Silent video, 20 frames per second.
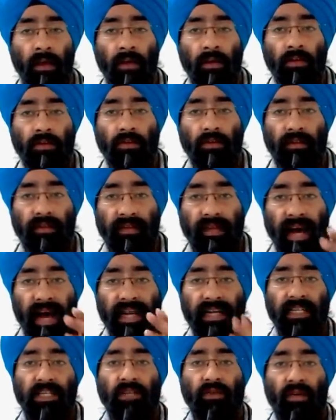so
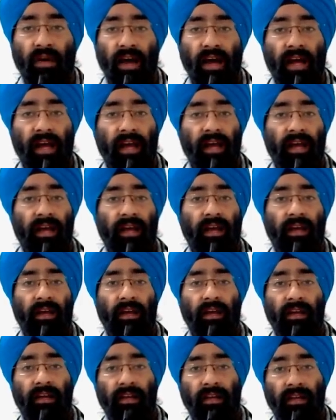that's why
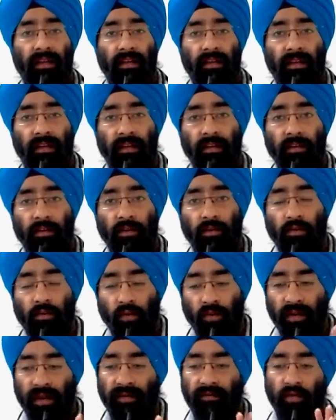you
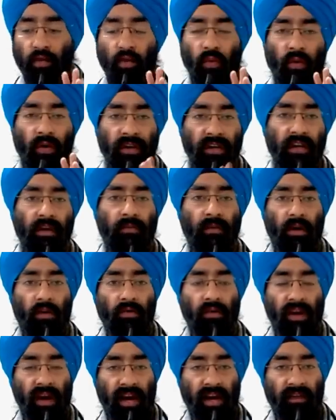don't have to worry
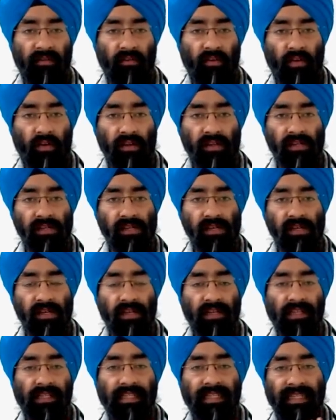about nightfalls
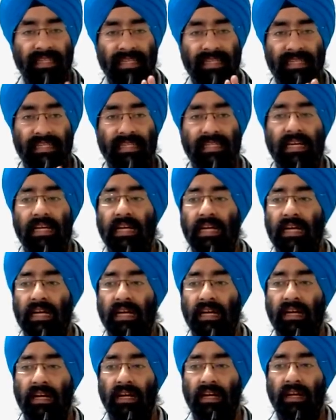just
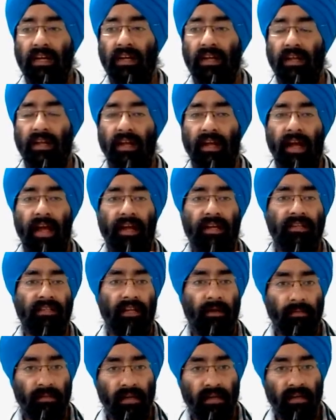
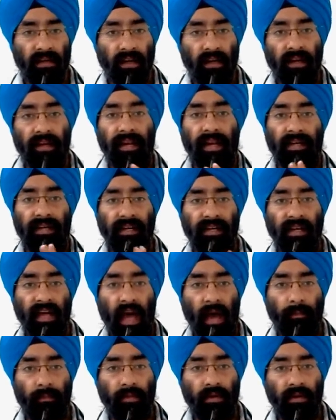accept it let it
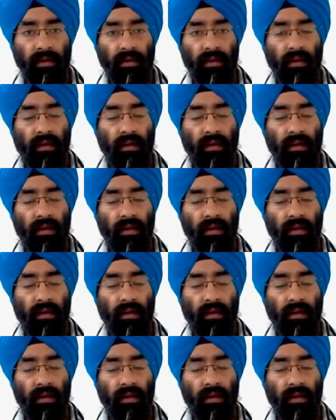happen